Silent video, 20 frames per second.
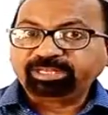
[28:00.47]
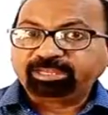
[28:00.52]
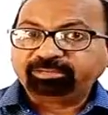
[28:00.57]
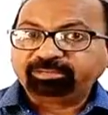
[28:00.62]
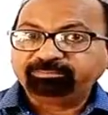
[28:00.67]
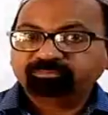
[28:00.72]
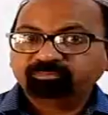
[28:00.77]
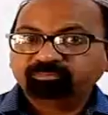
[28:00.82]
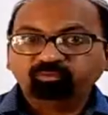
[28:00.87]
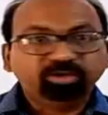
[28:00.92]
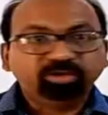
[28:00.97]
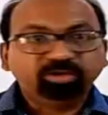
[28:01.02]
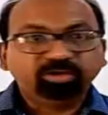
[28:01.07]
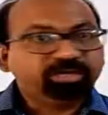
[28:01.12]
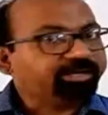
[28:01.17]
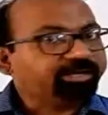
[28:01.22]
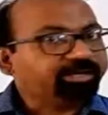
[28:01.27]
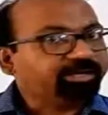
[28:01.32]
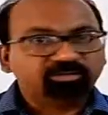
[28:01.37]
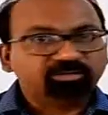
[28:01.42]
we cannot
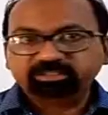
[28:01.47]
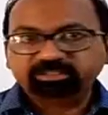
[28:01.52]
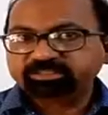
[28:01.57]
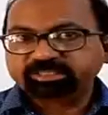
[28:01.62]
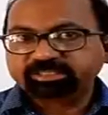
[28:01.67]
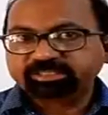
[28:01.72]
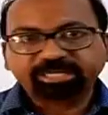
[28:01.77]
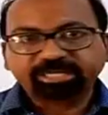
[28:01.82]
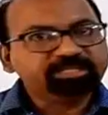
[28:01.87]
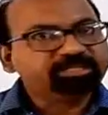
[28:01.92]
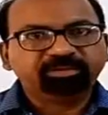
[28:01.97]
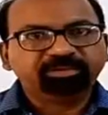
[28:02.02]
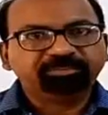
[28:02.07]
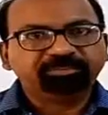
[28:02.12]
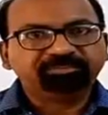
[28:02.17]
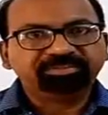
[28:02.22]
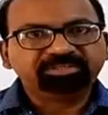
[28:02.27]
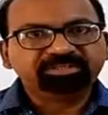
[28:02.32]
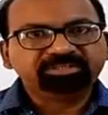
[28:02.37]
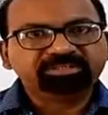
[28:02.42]
see the water vapors,
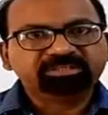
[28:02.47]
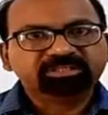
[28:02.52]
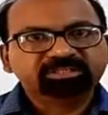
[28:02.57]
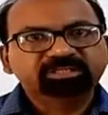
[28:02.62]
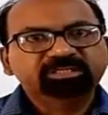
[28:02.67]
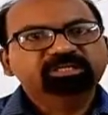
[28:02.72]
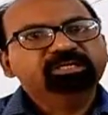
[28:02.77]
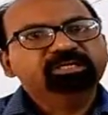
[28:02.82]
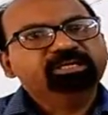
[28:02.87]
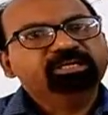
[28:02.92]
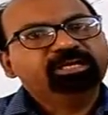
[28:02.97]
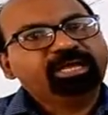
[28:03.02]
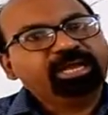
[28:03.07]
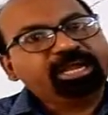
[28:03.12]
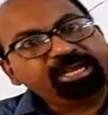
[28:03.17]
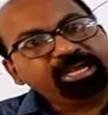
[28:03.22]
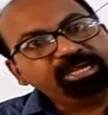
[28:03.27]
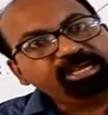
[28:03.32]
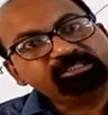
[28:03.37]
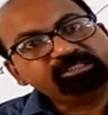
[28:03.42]
and
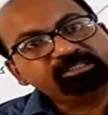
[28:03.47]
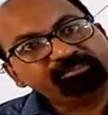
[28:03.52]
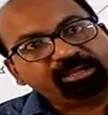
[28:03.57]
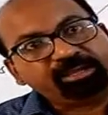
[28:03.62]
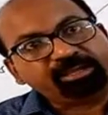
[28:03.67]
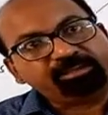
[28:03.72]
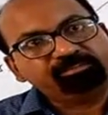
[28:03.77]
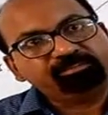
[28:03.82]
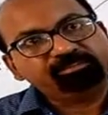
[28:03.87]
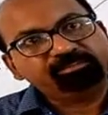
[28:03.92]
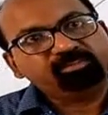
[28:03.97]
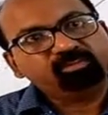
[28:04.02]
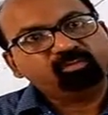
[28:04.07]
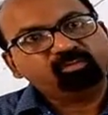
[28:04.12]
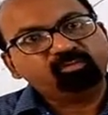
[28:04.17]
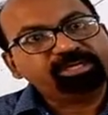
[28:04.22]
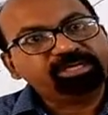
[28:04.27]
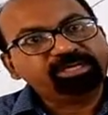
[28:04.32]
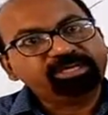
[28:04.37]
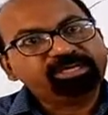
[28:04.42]
sometimes we can
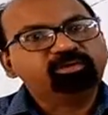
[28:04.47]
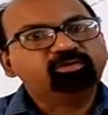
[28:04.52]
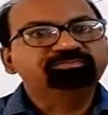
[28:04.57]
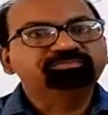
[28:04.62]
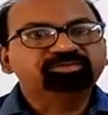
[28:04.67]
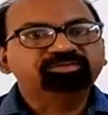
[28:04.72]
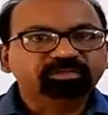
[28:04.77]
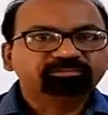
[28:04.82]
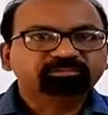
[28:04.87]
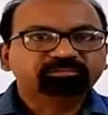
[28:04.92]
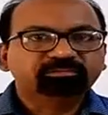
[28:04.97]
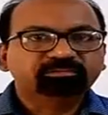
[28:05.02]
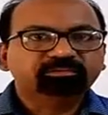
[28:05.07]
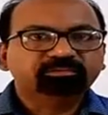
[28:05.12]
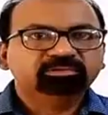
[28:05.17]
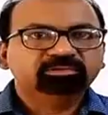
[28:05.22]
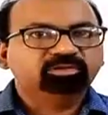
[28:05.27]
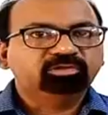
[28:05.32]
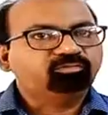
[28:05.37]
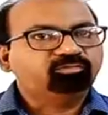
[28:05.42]
observe the
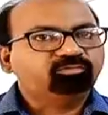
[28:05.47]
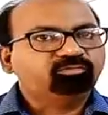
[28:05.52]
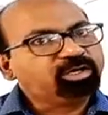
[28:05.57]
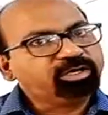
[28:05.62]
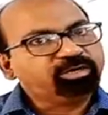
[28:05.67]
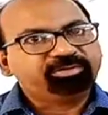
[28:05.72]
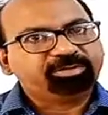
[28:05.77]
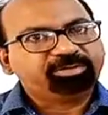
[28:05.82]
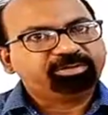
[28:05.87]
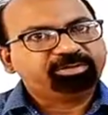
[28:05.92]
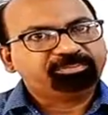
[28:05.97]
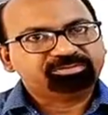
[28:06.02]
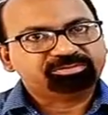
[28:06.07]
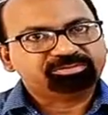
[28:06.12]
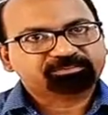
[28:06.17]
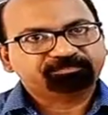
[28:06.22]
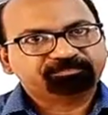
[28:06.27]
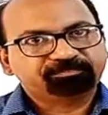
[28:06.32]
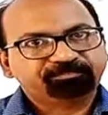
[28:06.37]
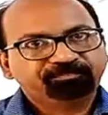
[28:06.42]
water vapors.
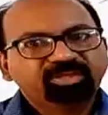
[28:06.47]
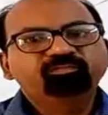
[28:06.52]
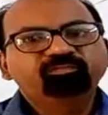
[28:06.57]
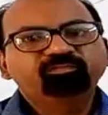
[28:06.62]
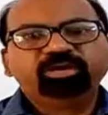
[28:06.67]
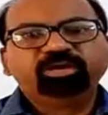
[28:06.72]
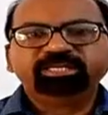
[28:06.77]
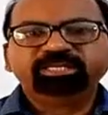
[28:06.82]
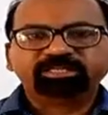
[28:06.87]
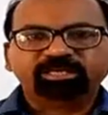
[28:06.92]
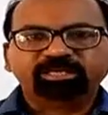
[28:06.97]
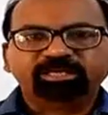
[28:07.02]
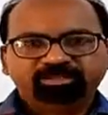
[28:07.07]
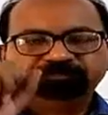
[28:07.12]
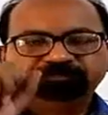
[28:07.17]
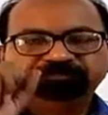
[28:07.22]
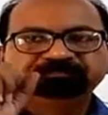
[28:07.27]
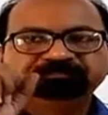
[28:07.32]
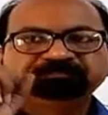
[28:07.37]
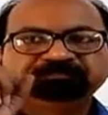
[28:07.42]
For example,
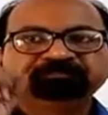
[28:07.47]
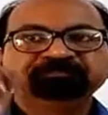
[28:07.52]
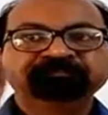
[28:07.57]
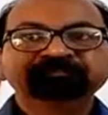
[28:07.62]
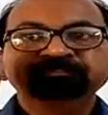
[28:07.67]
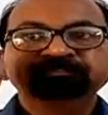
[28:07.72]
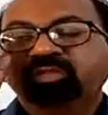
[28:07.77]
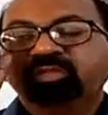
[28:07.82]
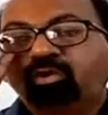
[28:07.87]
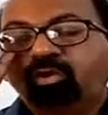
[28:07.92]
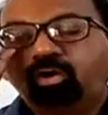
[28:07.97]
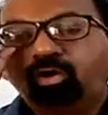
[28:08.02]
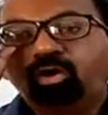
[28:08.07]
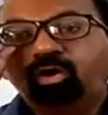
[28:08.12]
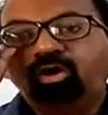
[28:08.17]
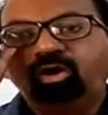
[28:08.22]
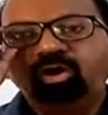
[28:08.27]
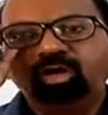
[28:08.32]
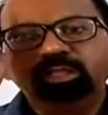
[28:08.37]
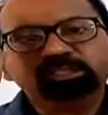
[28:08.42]
all
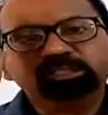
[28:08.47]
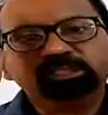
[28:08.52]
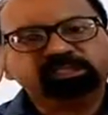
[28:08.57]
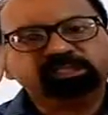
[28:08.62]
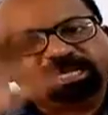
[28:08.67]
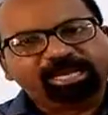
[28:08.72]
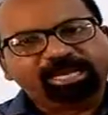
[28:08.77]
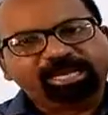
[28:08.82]
the time